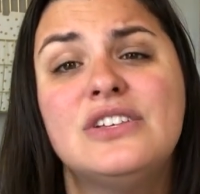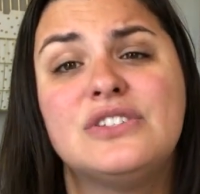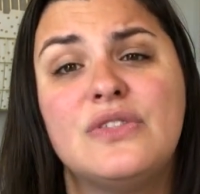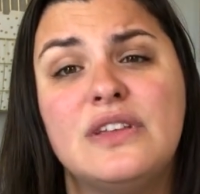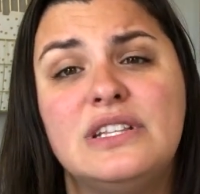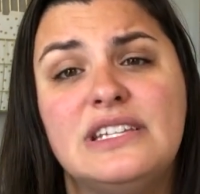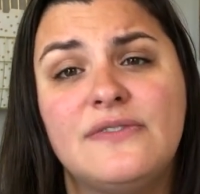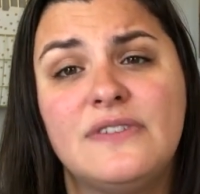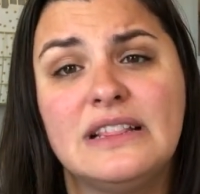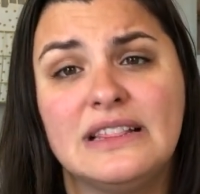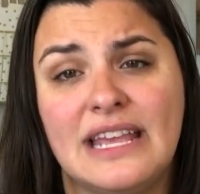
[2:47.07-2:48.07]
So the
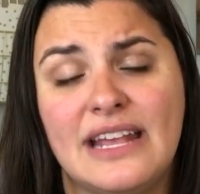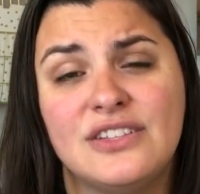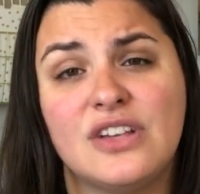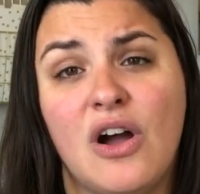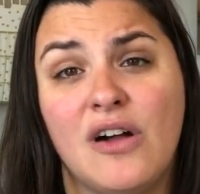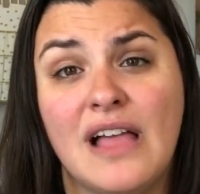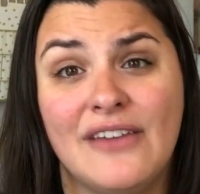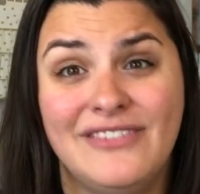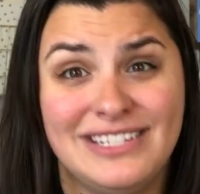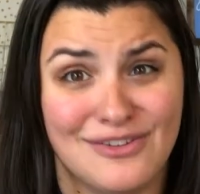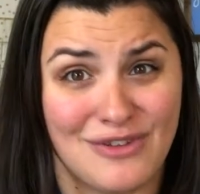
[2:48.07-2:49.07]
different lands all
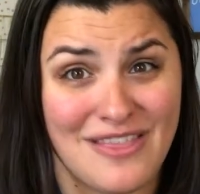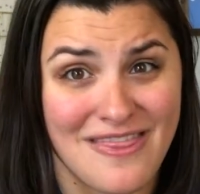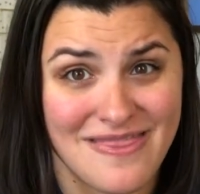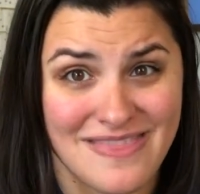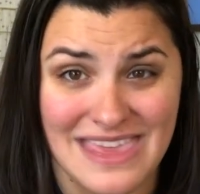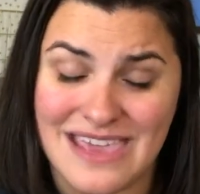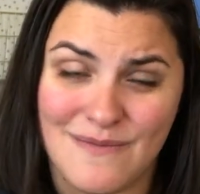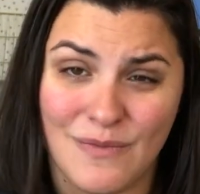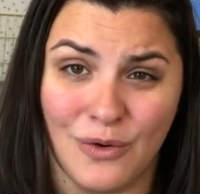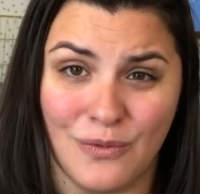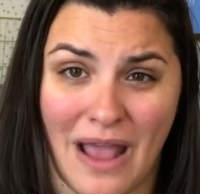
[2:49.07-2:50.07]
have a different
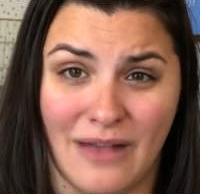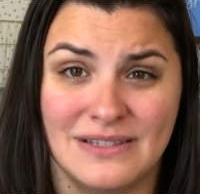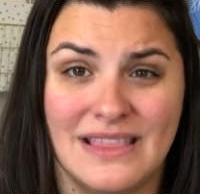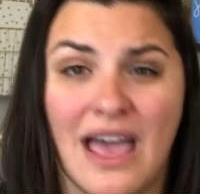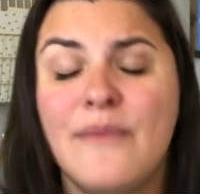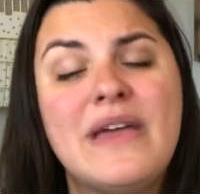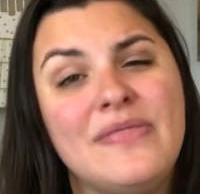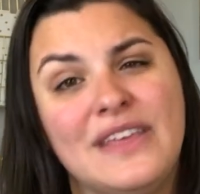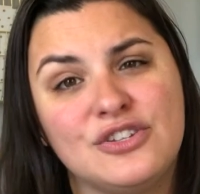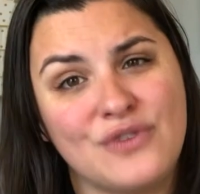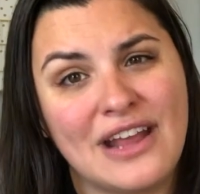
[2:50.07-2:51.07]
theme around them, and
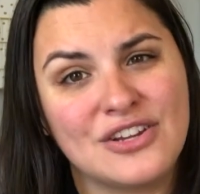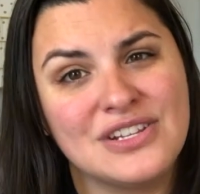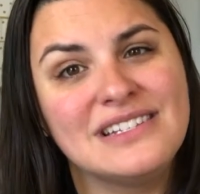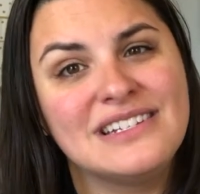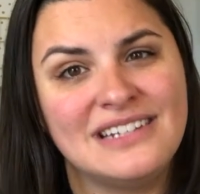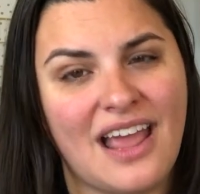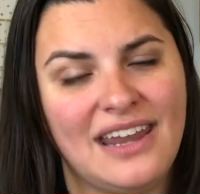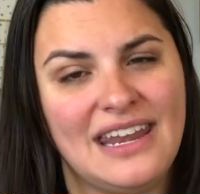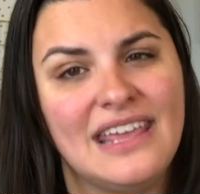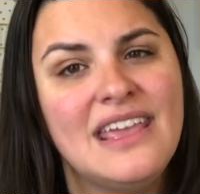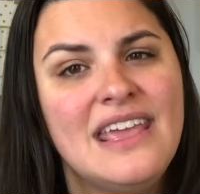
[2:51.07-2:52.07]
the attractions and
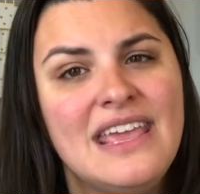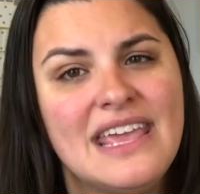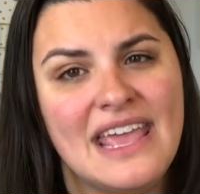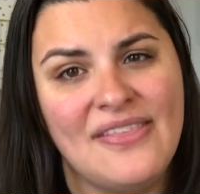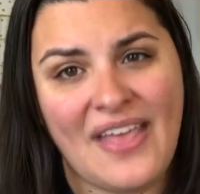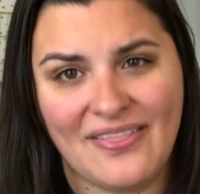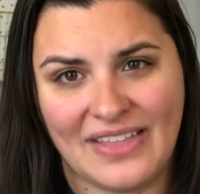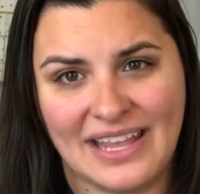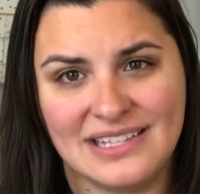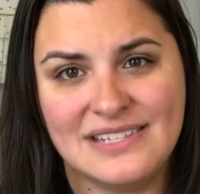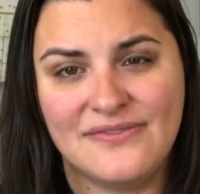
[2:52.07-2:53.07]
dining in that
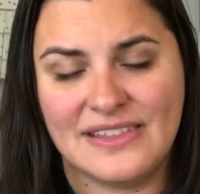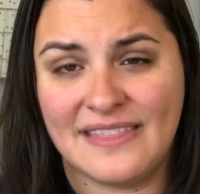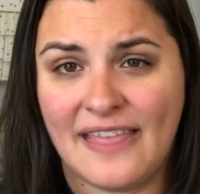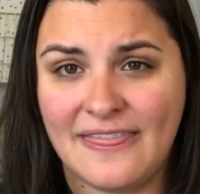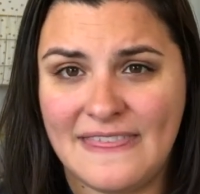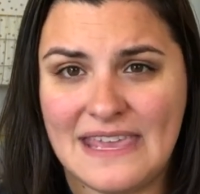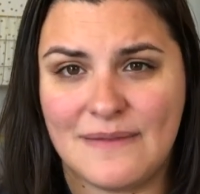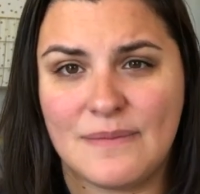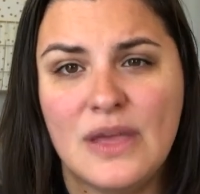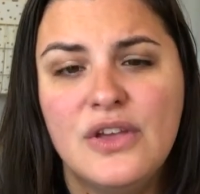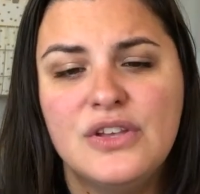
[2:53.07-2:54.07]
land fit that theme.
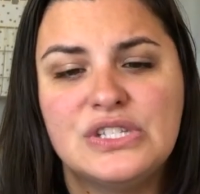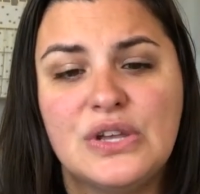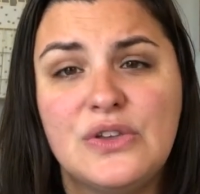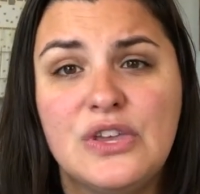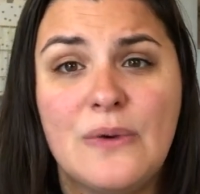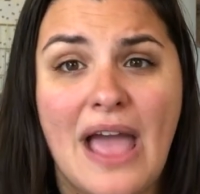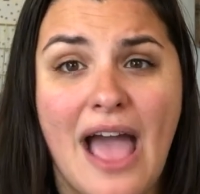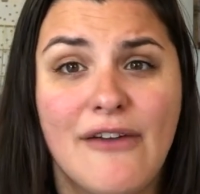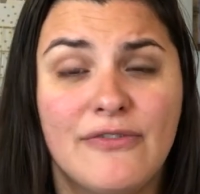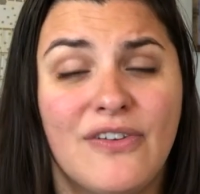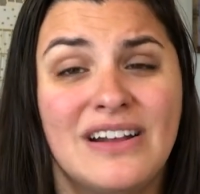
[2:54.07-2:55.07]
So you
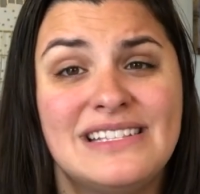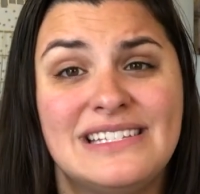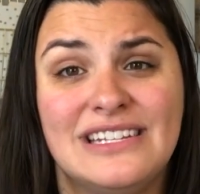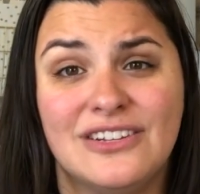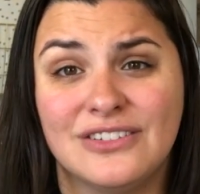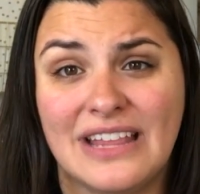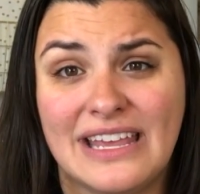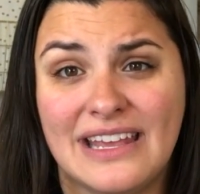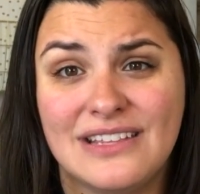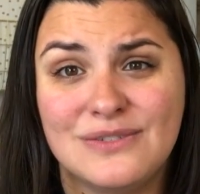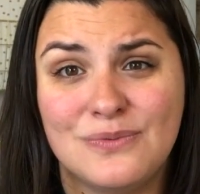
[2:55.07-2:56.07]
have
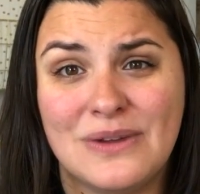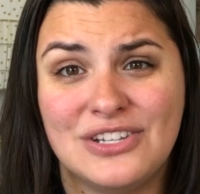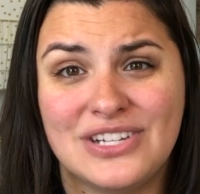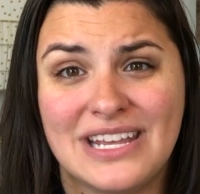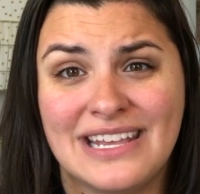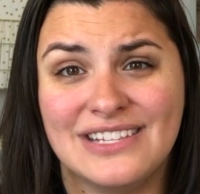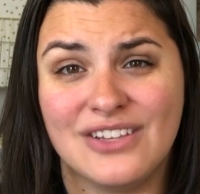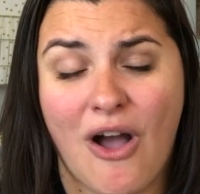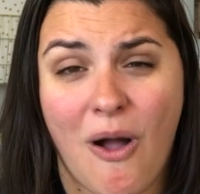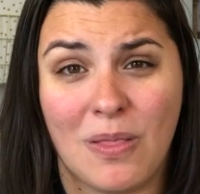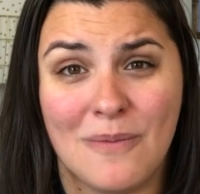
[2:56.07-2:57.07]
Frontierland, which is
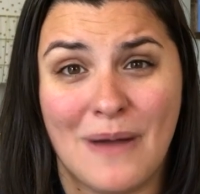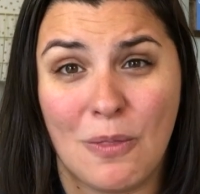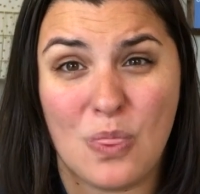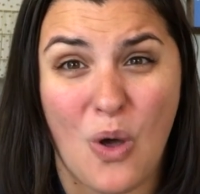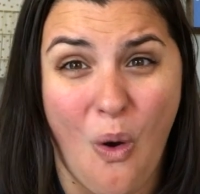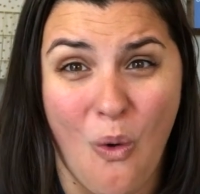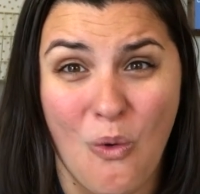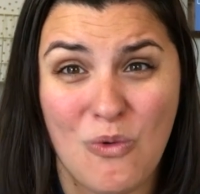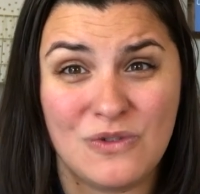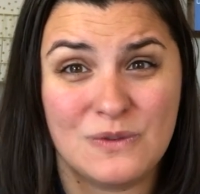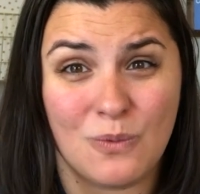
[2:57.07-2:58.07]
all about the
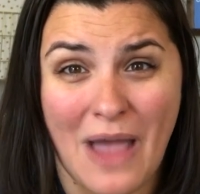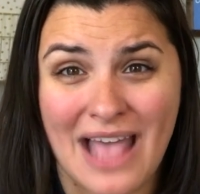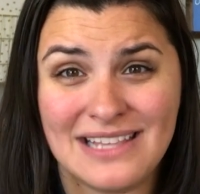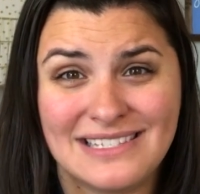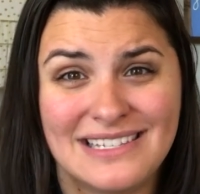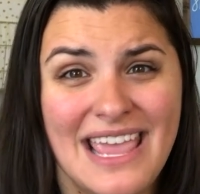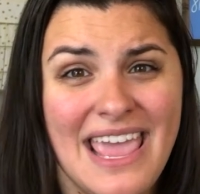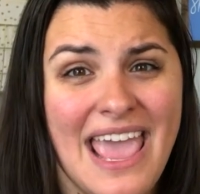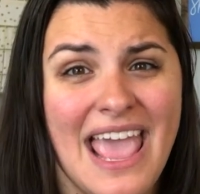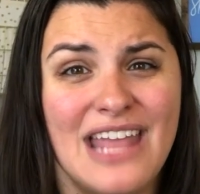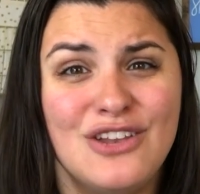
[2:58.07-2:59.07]
Old West,
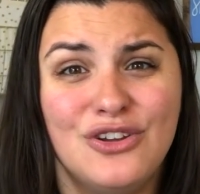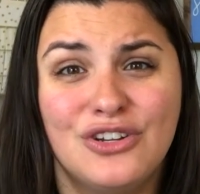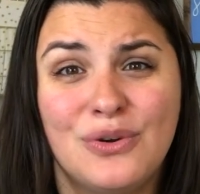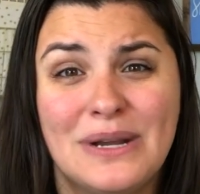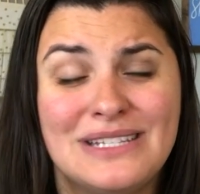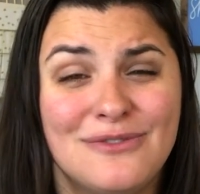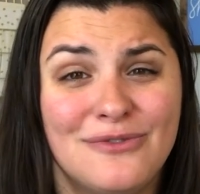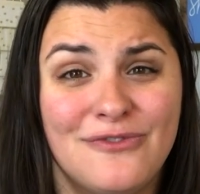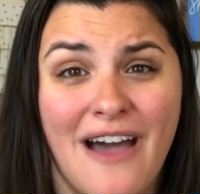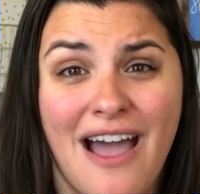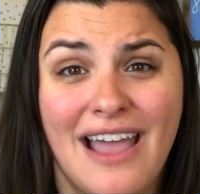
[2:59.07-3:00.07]
and you're going to
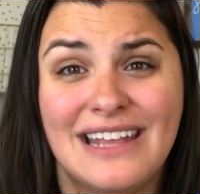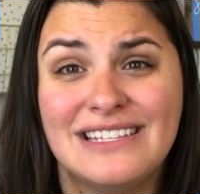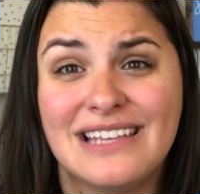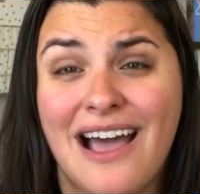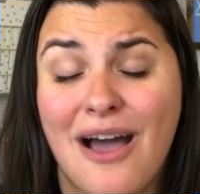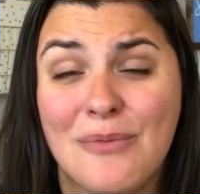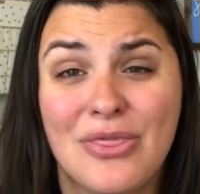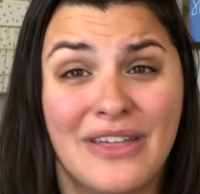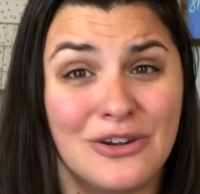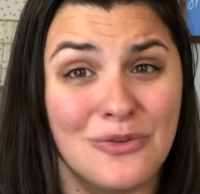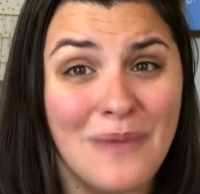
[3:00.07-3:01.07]
find Thunder